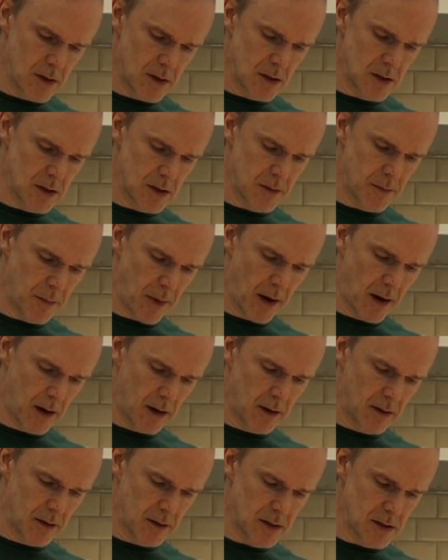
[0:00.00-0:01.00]
just
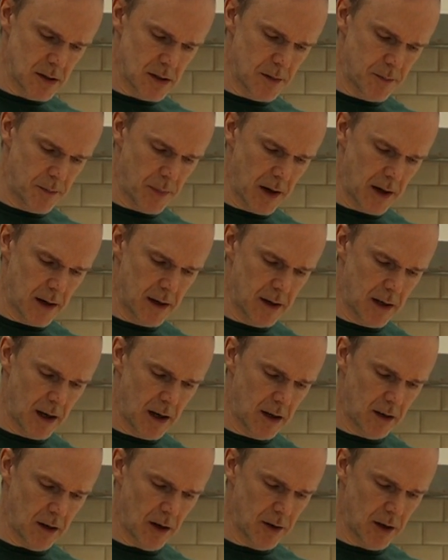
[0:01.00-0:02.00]
a bit in
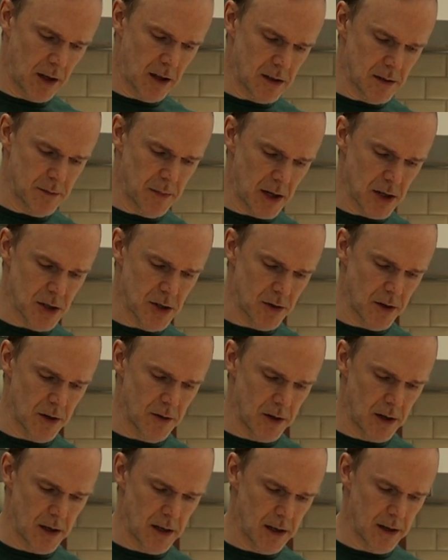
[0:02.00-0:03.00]
there. You don't need to measure it
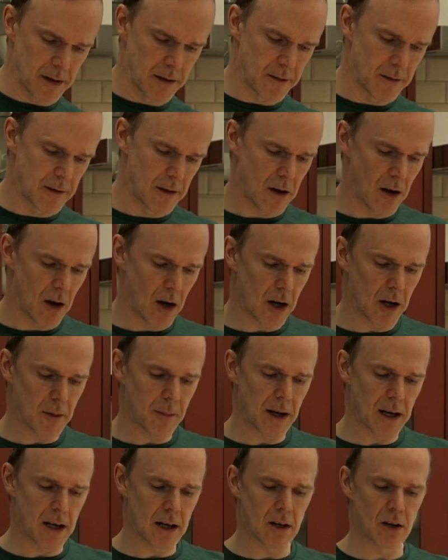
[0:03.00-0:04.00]
really. I'm going to
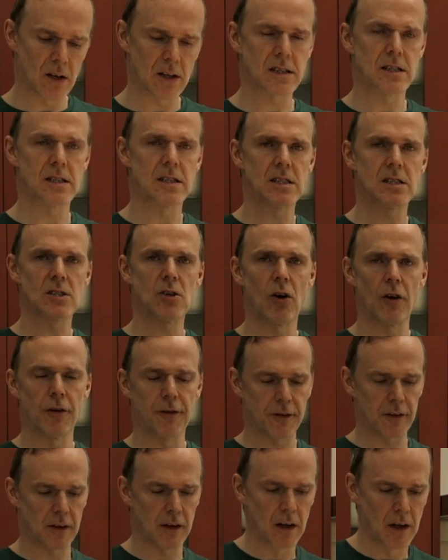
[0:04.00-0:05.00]
make it nice and
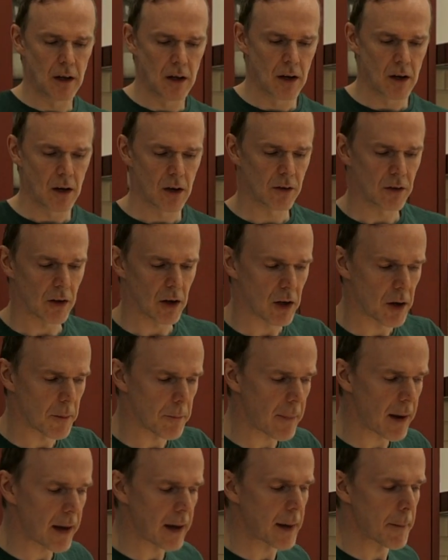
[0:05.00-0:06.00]
soft because I'm going to
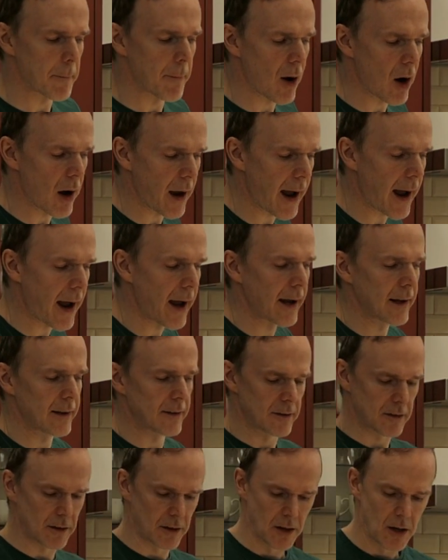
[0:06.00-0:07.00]
make it by
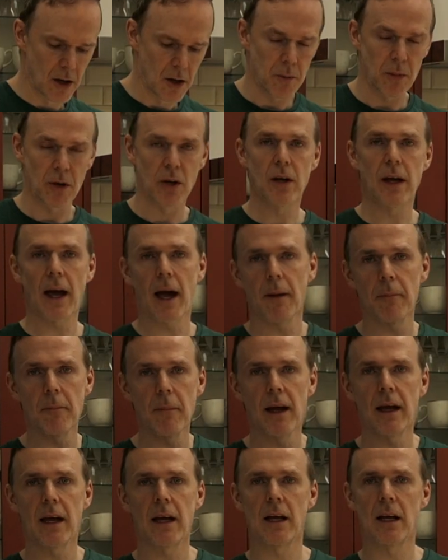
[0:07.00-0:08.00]
hand. But you can
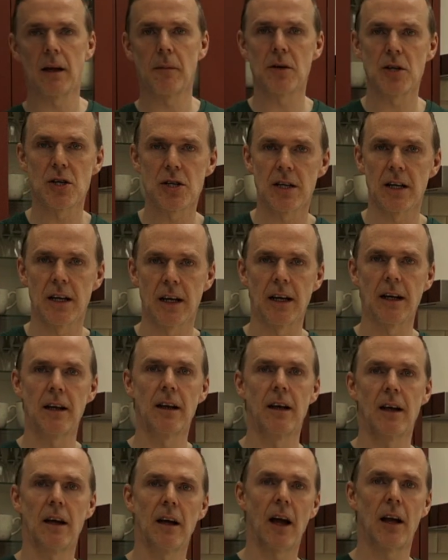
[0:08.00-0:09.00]
make it in a
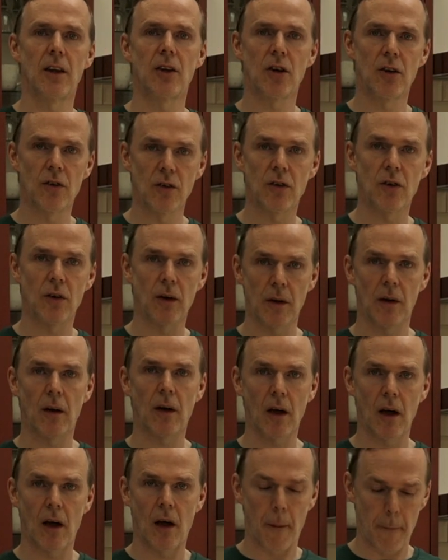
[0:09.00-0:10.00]
machine and you can do it,
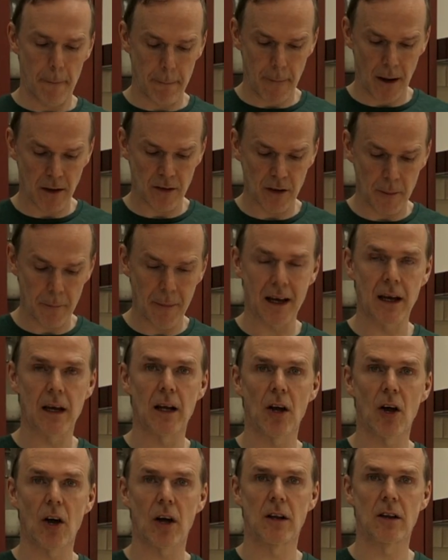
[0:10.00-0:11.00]
basically make
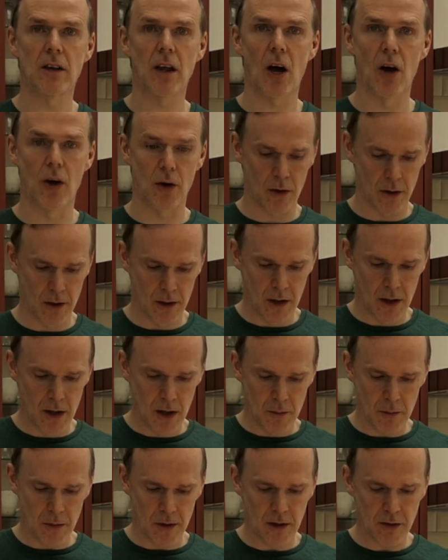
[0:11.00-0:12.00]
it like a dough.
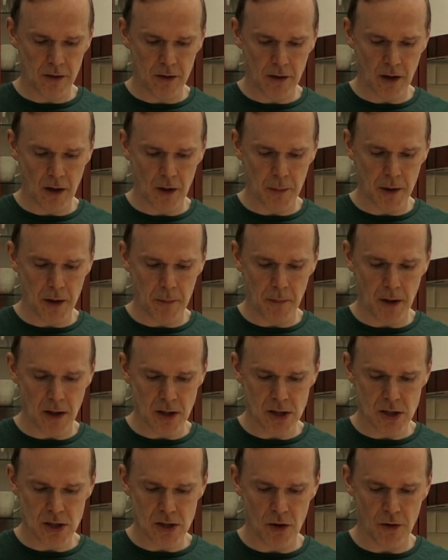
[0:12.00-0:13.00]
But this is going to be a
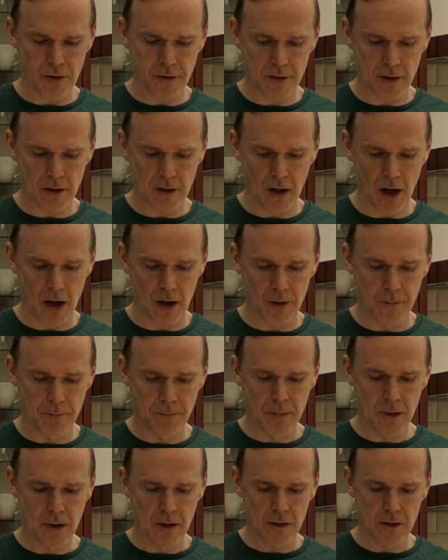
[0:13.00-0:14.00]
much softer dough,
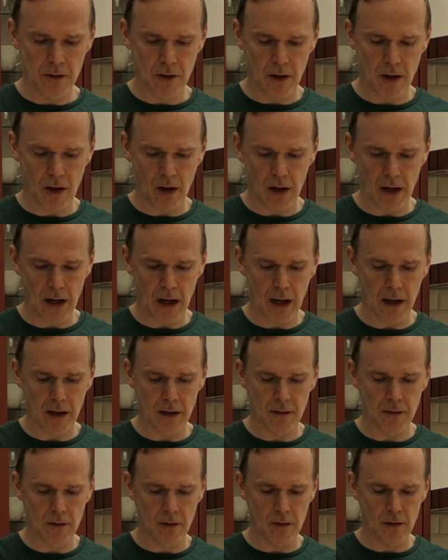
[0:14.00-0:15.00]
so that I
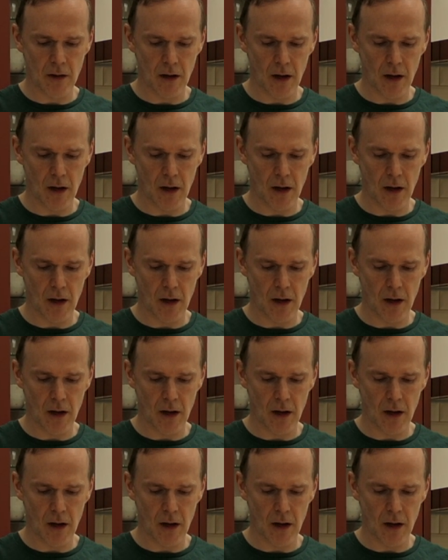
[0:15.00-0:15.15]
can